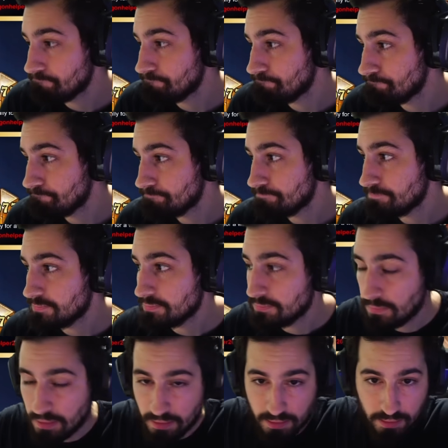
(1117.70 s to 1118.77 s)

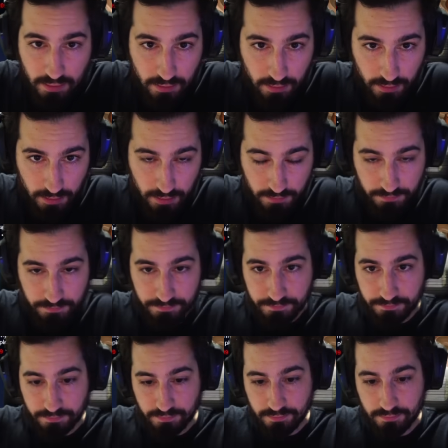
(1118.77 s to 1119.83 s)

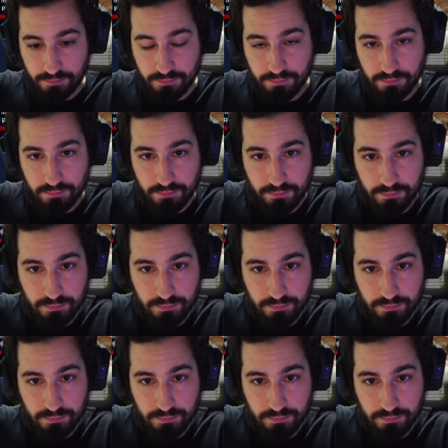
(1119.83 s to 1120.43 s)
Nobody speaks.